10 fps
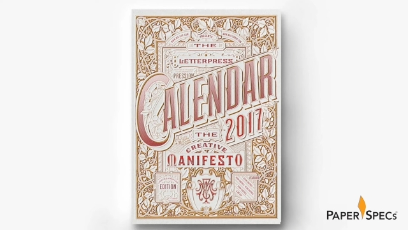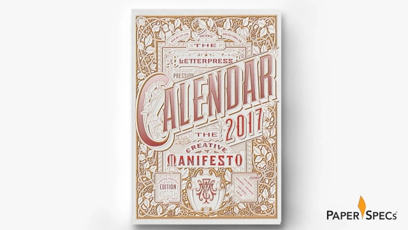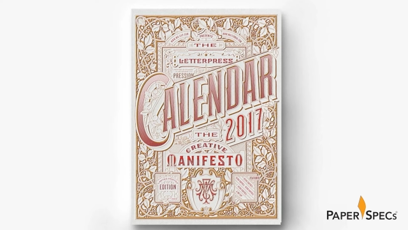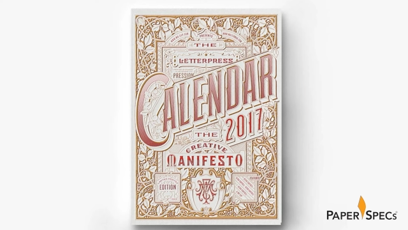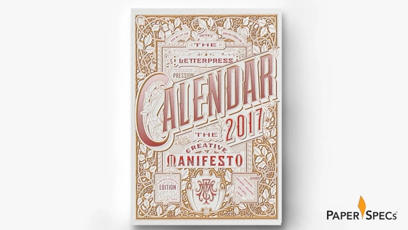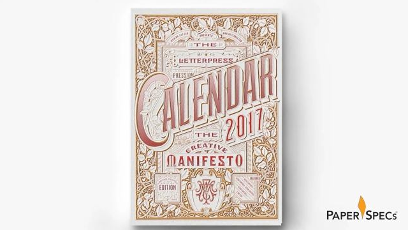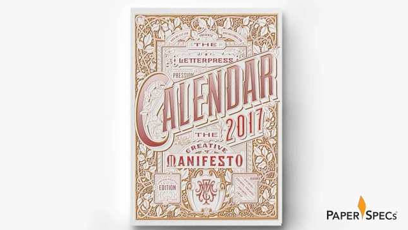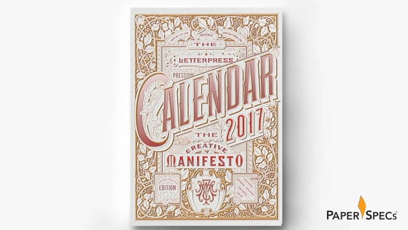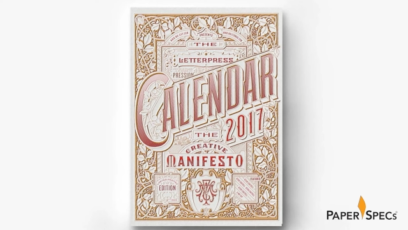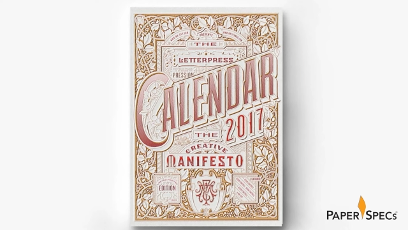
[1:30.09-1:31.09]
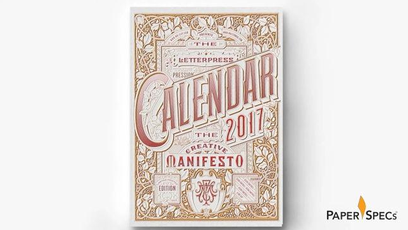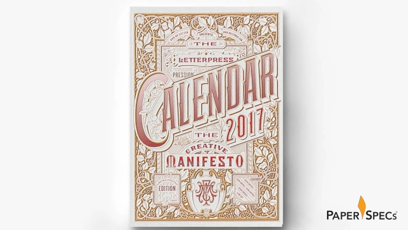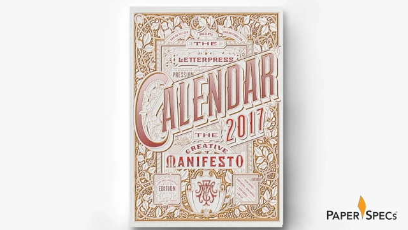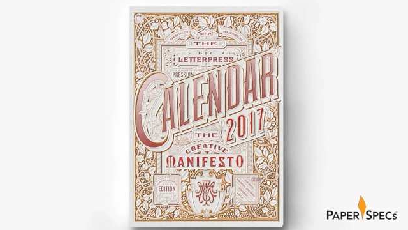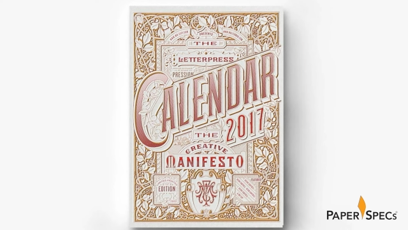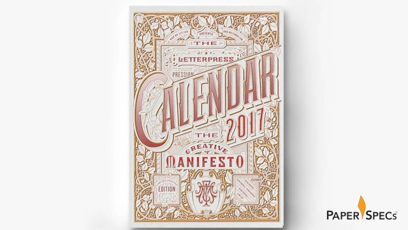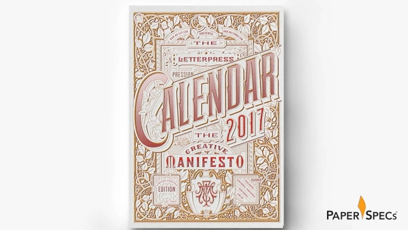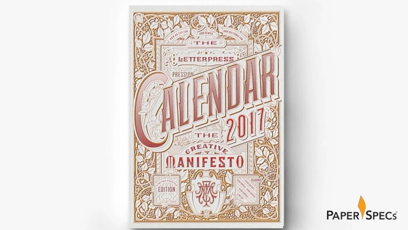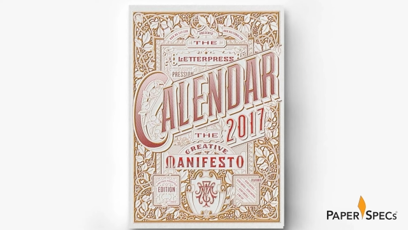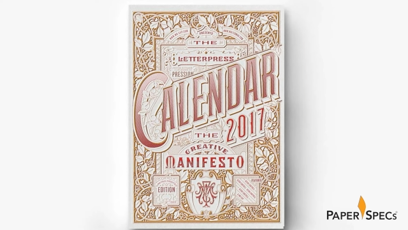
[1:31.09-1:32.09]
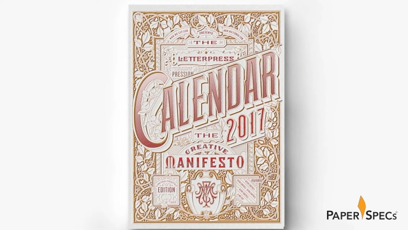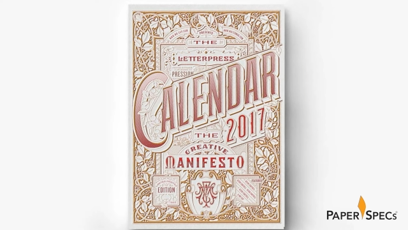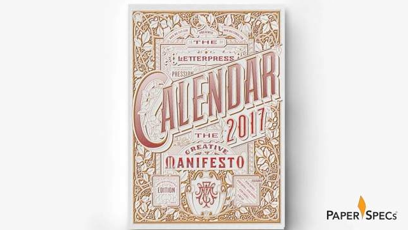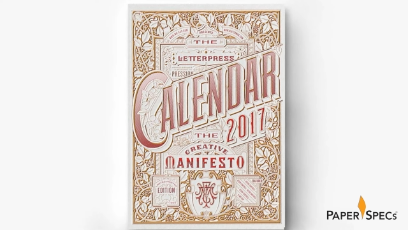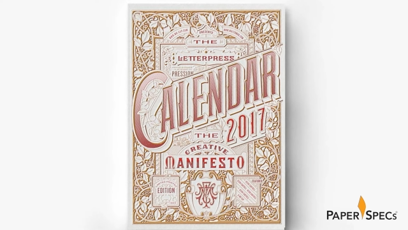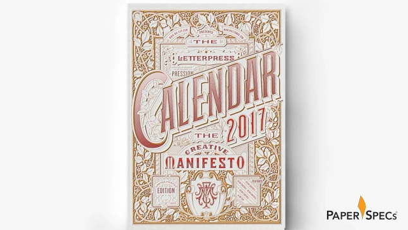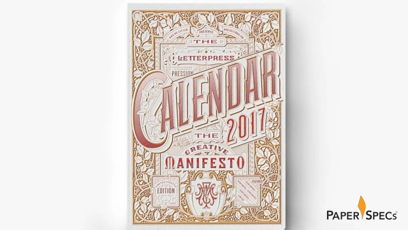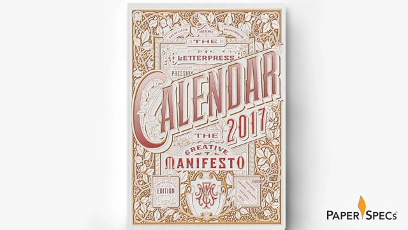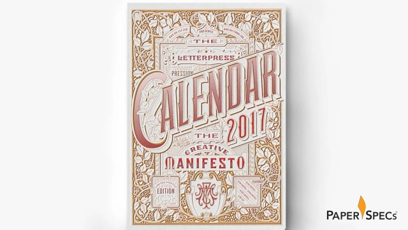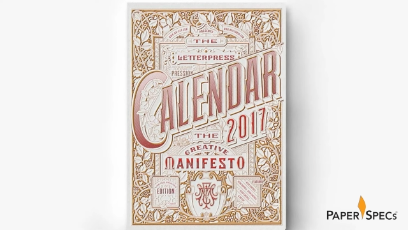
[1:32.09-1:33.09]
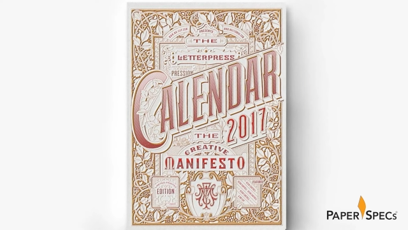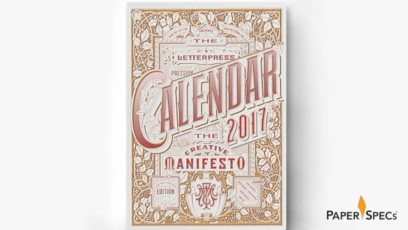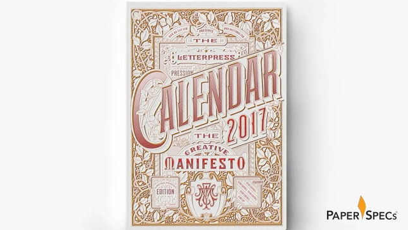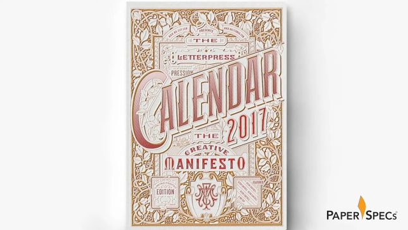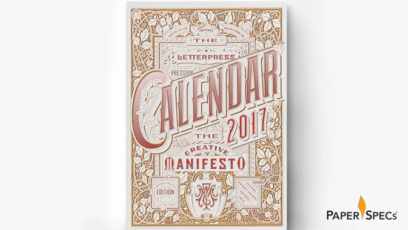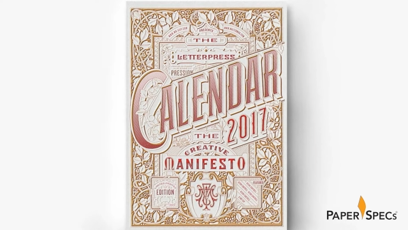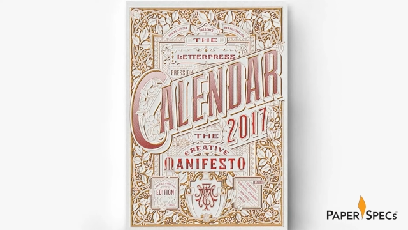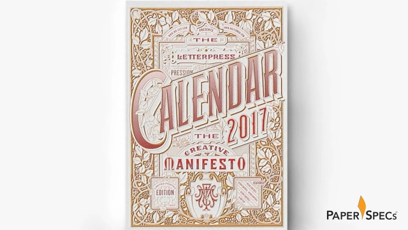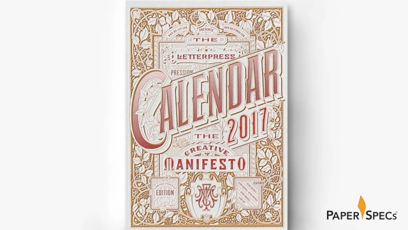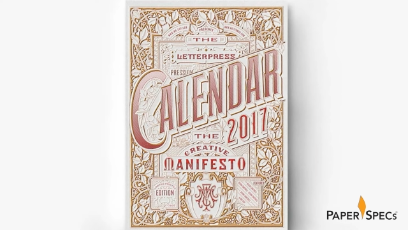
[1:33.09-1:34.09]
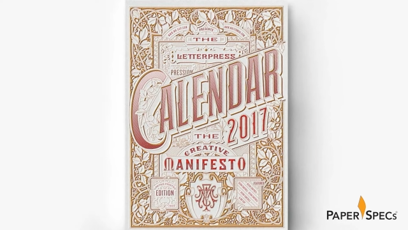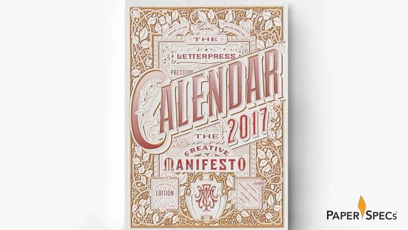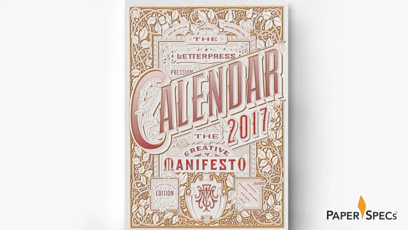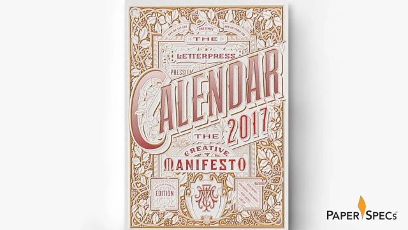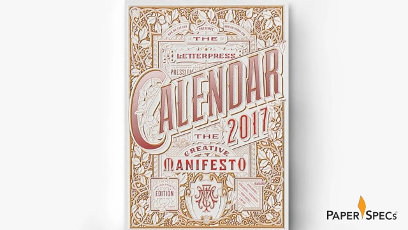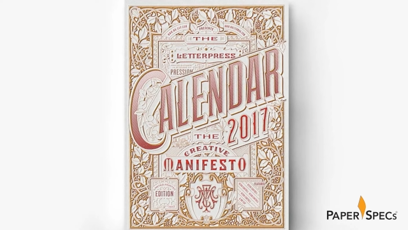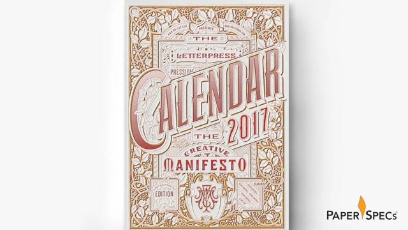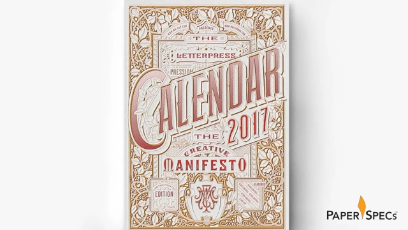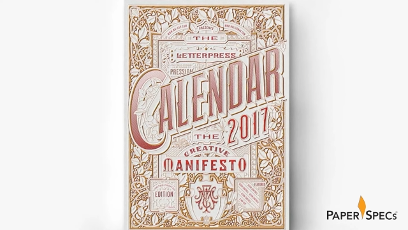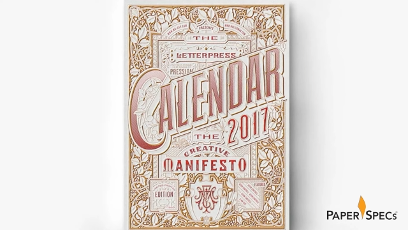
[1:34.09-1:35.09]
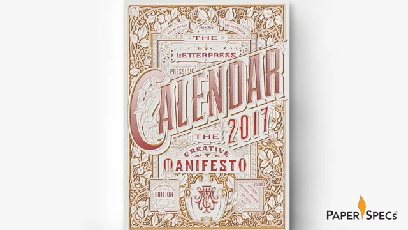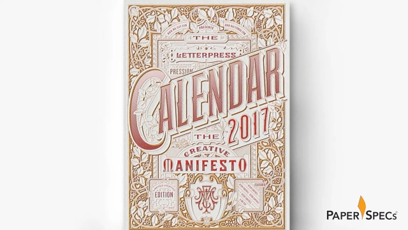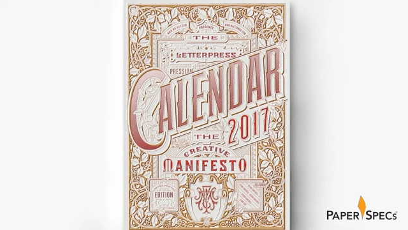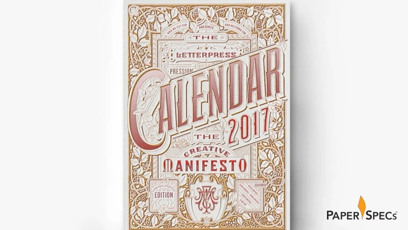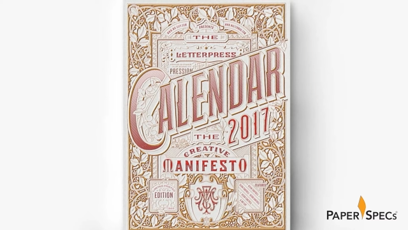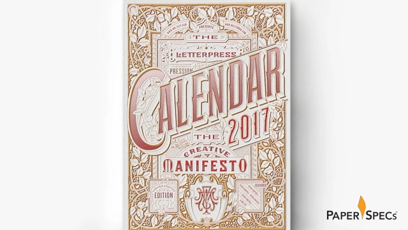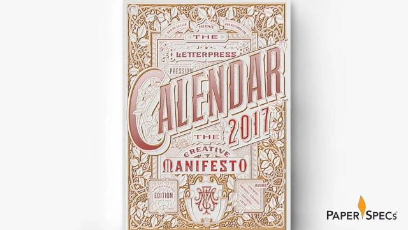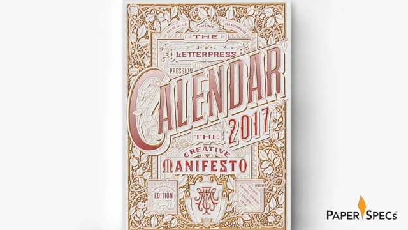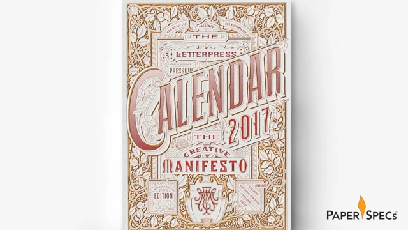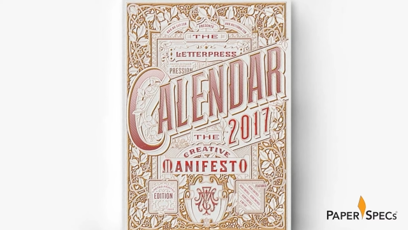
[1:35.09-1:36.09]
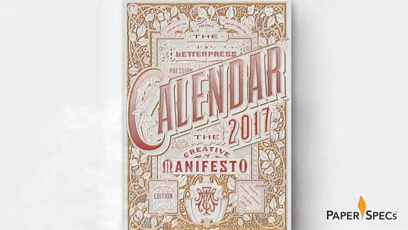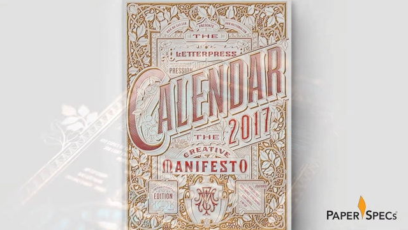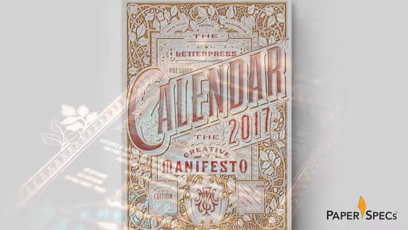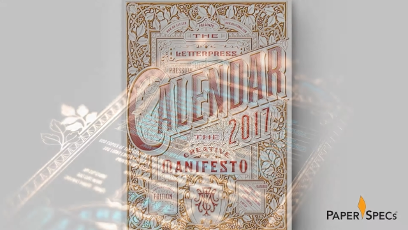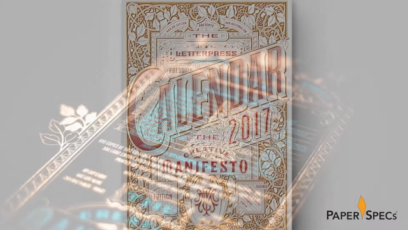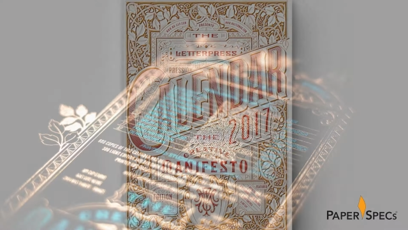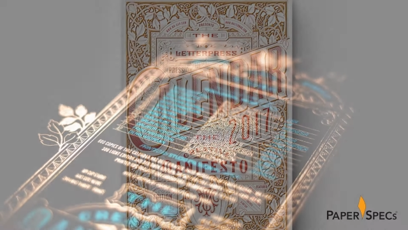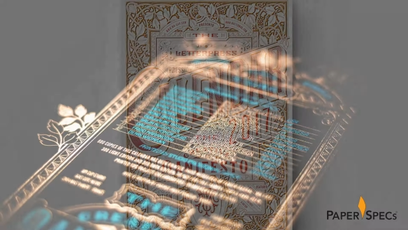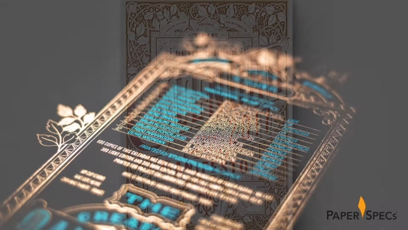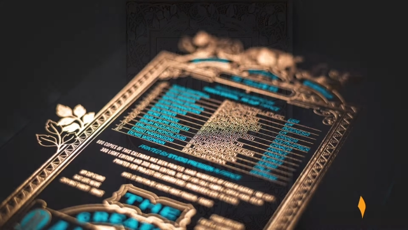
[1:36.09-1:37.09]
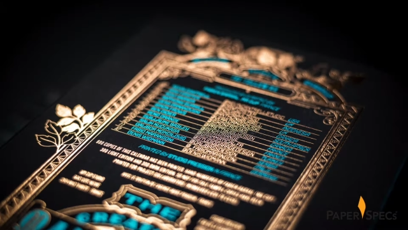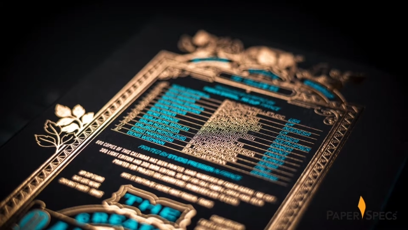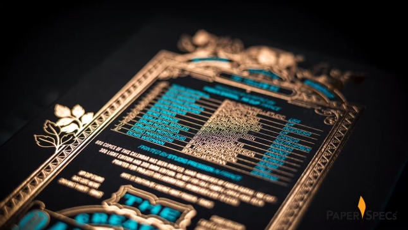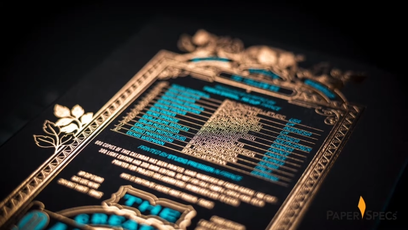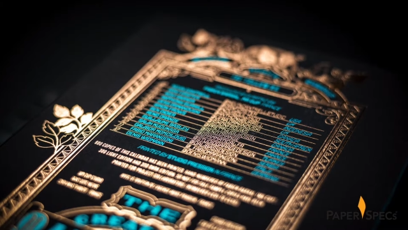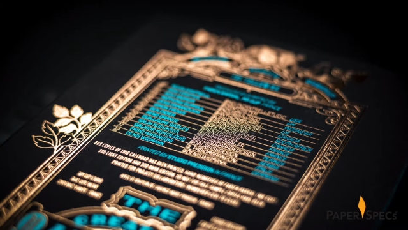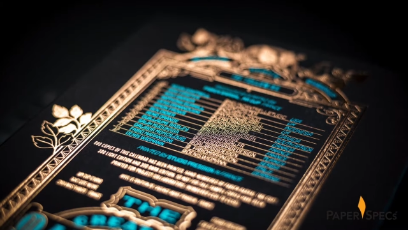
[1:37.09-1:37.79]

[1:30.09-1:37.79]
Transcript: [unreadable: no face in view]